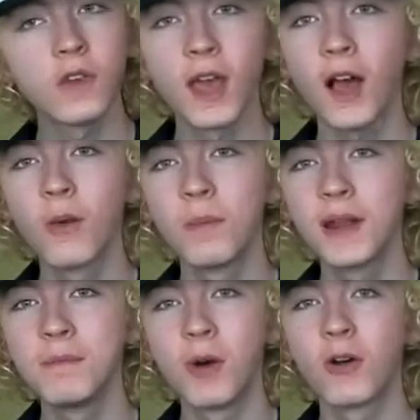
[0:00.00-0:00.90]
how many
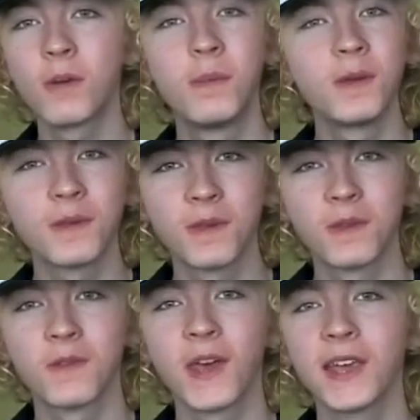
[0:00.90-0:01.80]
mockbusters
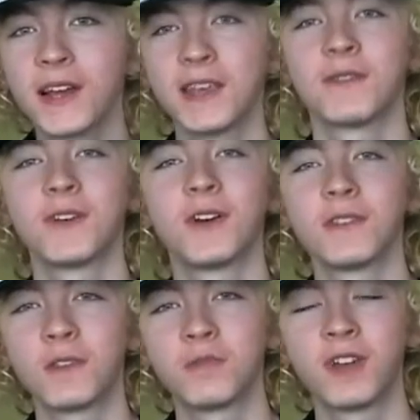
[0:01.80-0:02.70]
of Alien
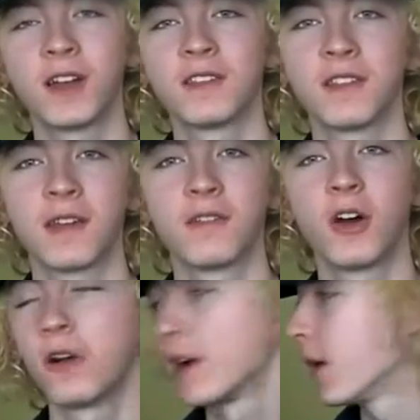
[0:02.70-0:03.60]
vs Predator there
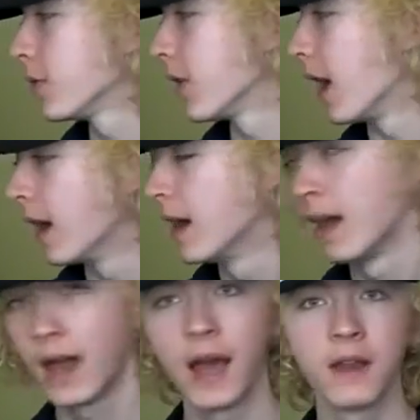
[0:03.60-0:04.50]
are out there,
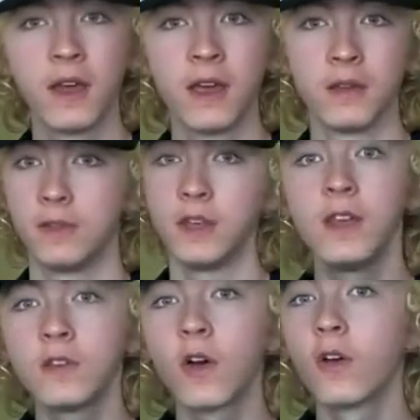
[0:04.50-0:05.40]
and
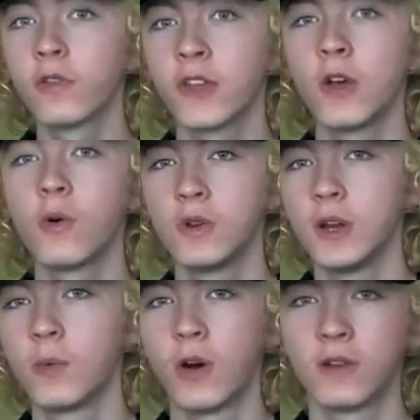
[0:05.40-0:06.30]
these aren't the only
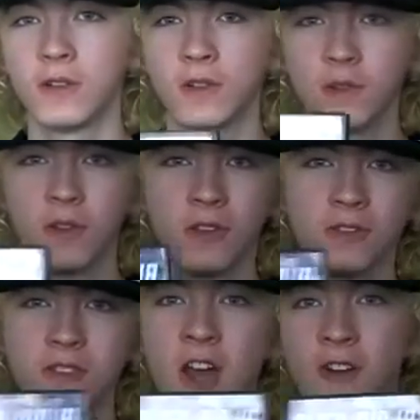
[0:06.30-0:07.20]
ones.
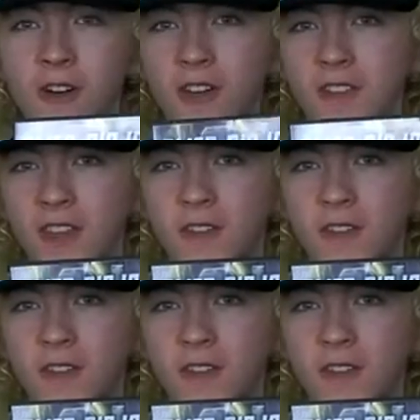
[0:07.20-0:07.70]
Look at this,